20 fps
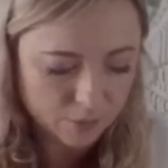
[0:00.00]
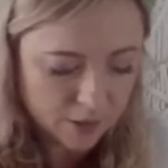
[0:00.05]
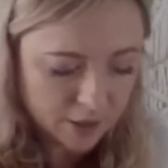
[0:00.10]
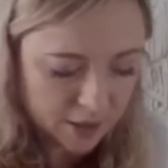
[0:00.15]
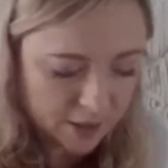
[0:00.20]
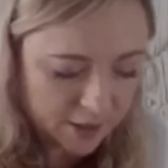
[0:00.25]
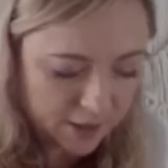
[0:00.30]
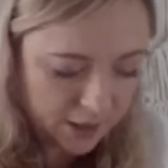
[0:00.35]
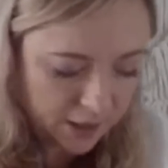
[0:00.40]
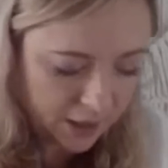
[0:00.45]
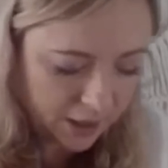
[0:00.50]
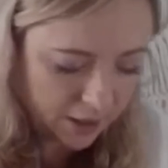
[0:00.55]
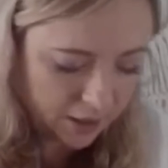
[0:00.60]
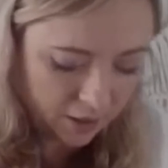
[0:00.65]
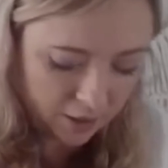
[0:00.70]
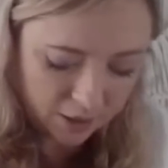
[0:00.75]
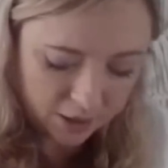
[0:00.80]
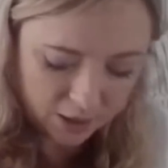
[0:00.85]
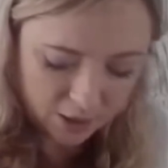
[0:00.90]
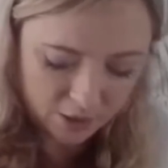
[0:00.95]
Was I
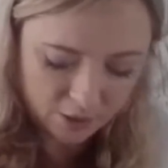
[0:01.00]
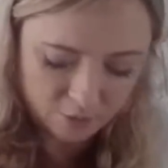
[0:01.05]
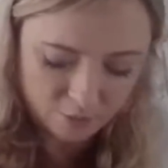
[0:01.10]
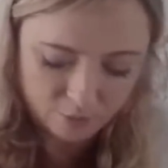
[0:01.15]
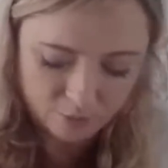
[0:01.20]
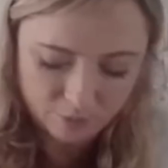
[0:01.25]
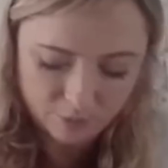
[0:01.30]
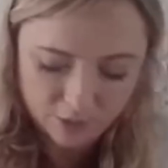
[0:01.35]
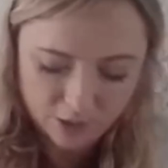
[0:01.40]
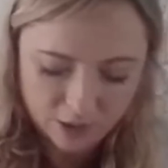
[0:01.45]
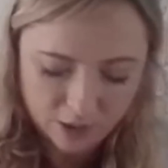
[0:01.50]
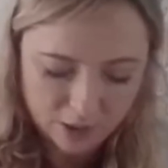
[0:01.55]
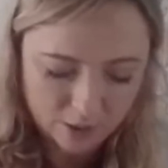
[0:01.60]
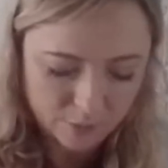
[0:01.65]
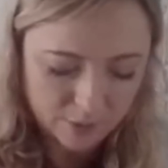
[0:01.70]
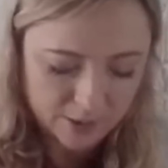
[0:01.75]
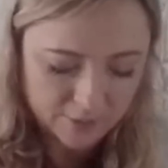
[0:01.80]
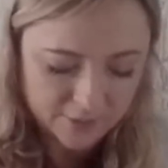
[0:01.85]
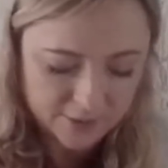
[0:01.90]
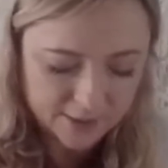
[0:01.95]
seeing,
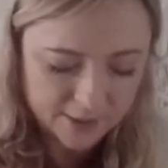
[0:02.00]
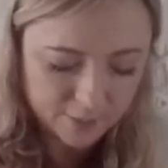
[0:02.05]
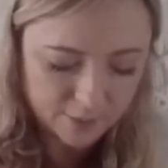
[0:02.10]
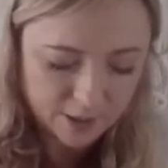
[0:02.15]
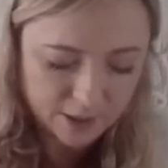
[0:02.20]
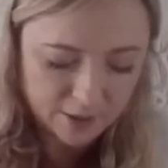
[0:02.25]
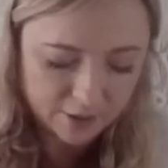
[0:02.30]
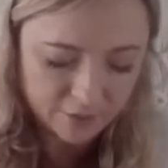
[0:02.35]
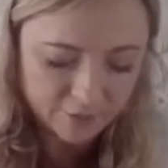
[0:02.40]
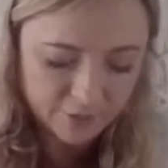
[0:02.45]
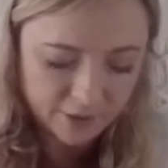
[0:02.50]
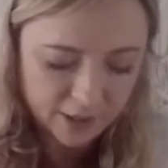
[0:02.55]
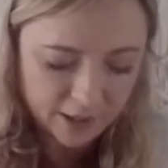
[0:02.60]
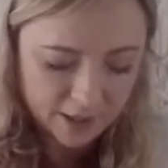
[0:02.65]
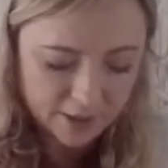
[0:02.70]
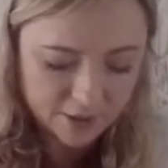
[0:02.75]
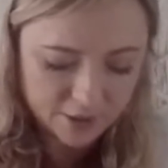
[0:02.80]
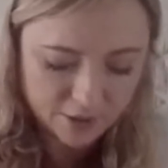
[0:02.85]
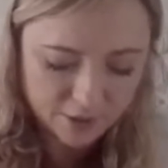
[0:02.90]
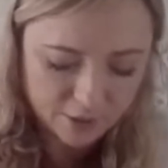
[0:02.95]
I'm after some
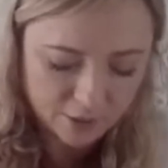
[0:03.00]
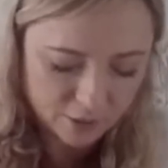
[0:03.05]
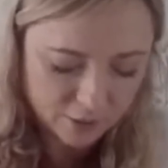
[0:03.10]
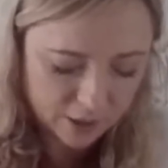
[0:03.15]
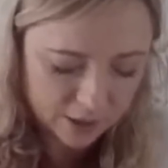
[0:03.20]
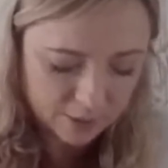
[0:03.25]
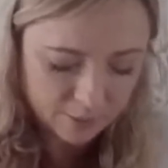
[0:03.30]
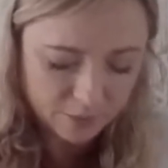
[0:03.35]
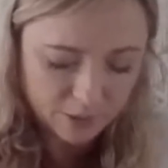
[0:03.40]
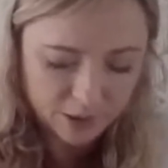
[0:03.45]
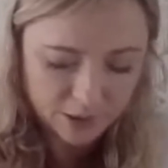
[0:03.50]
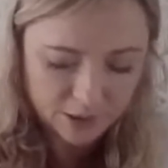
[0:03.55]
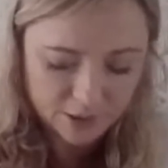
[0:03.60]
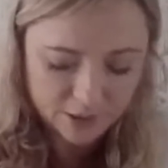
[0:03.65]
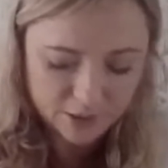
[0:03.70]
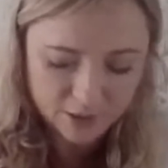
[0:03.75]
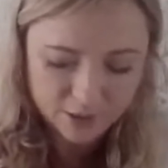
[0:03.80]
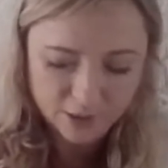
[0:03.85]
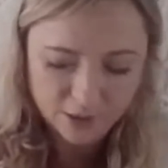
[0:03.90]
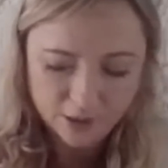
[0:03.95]
clarification on that,
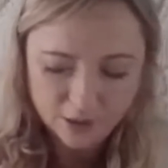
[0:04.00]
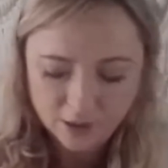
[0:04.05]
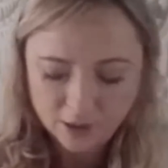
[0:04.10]
please.